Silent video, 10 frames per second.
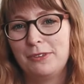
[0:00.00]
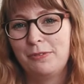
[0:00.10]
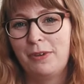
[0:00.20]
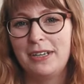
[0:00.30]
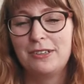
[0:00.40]
to
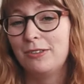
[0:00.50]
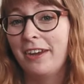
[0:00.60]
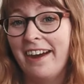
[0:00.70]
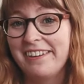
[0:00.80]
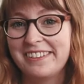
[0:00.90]
write good
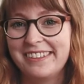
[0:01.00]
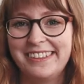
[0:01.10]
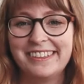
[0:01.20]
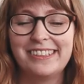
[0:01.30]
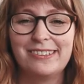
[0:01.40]

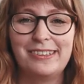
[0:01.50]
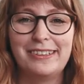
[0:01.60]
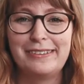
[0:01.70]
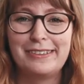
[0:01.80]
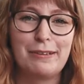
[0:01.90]
characters
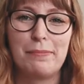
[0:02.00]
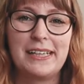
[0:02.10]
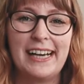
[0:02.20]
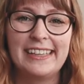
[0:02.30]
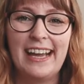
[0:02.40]
or
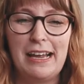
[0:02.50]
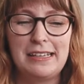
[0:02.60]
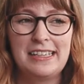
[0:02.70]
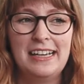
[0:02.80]
something like that.